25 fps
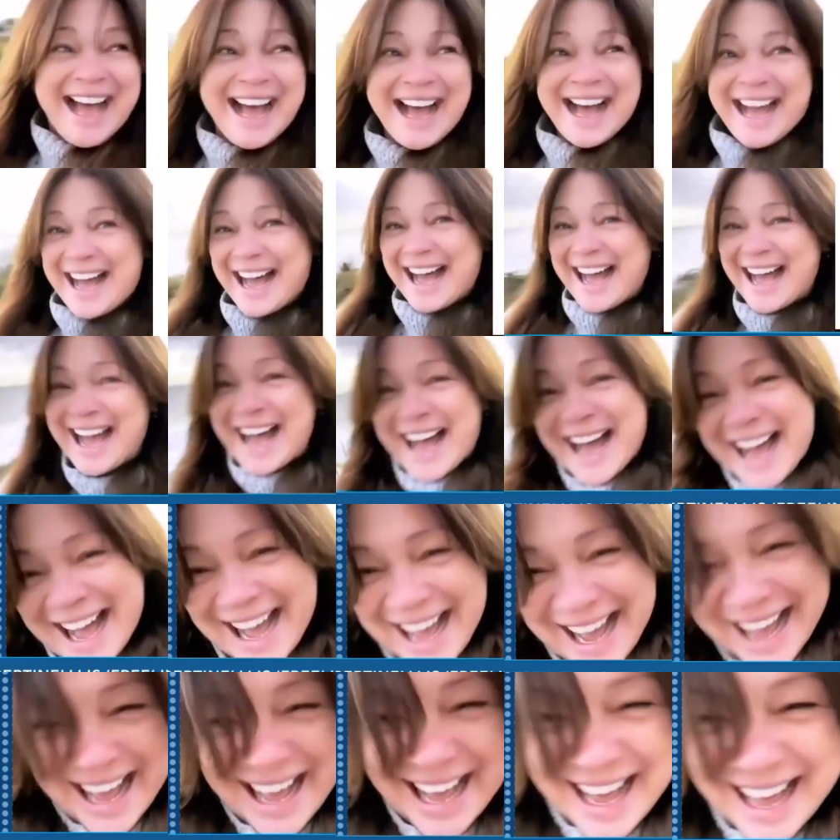she says the
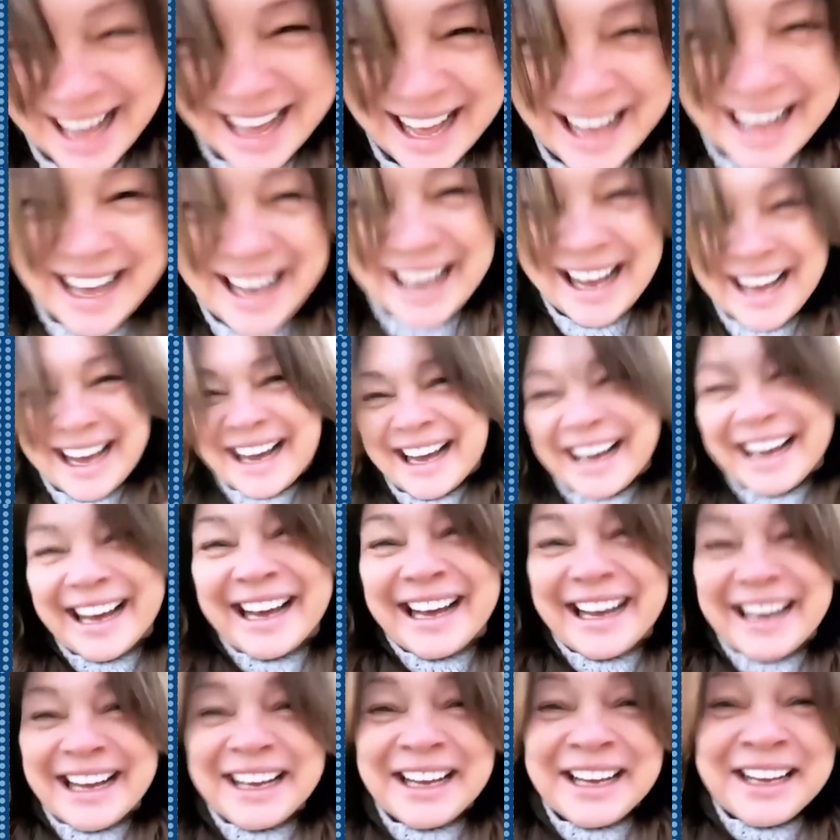first day of
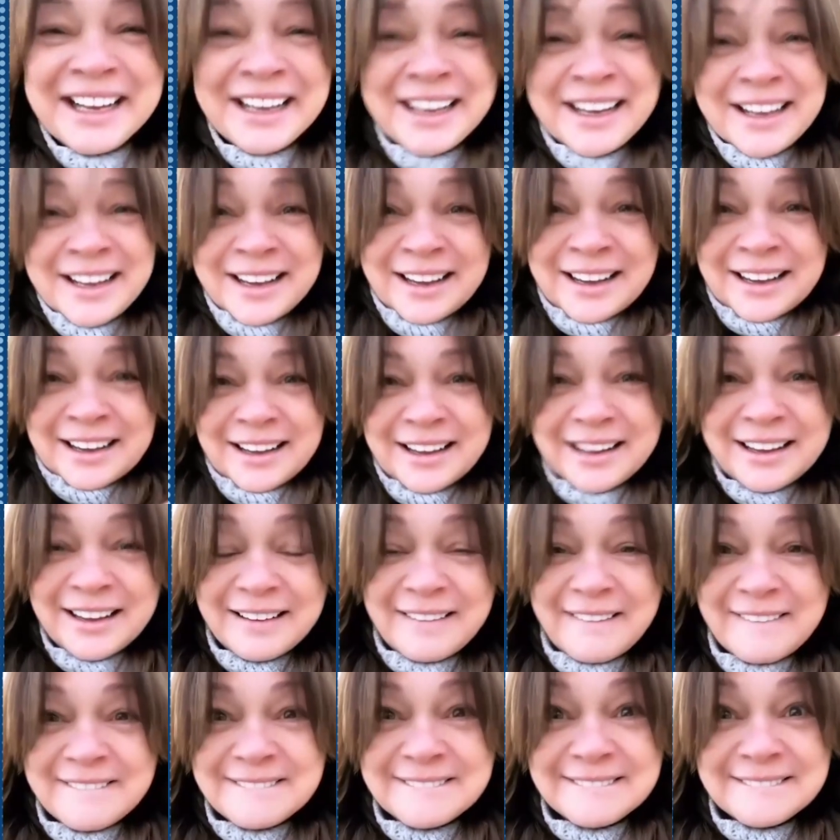2023 was
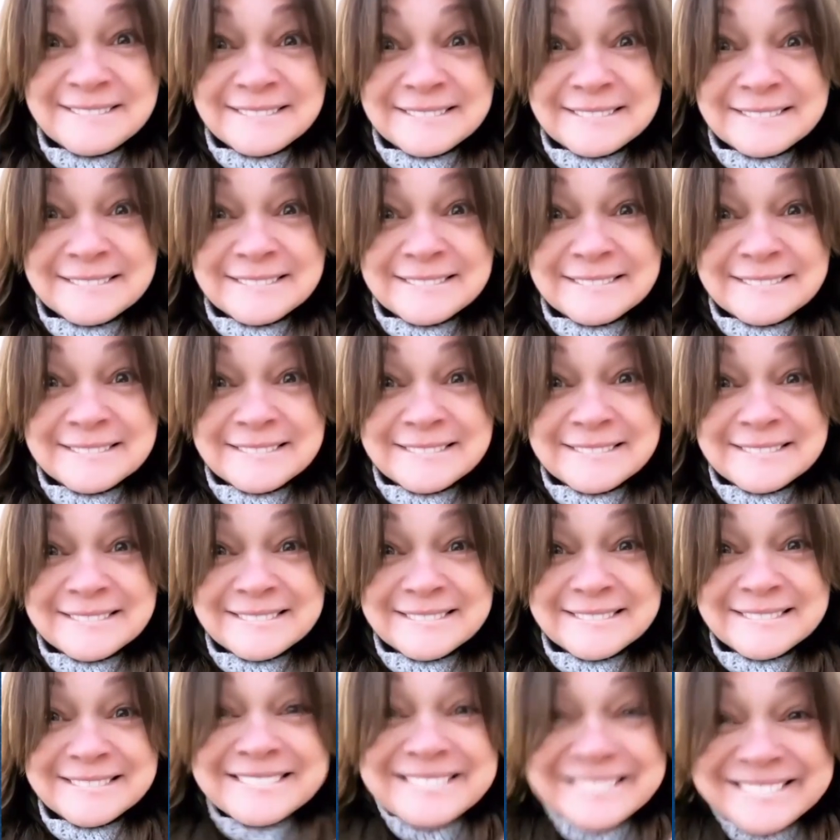so much happier than
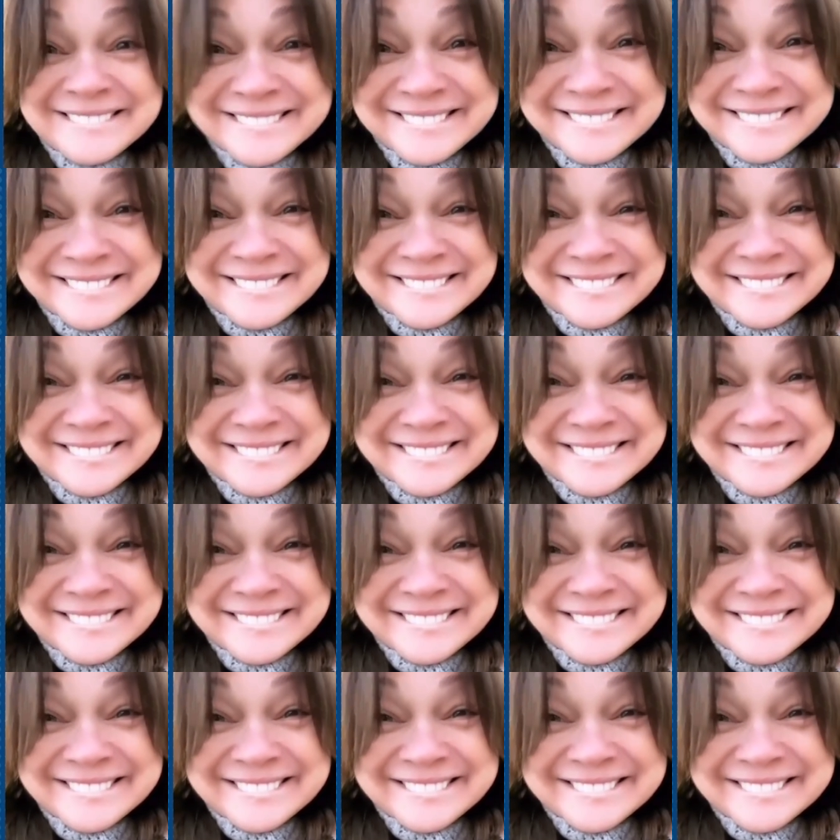last year,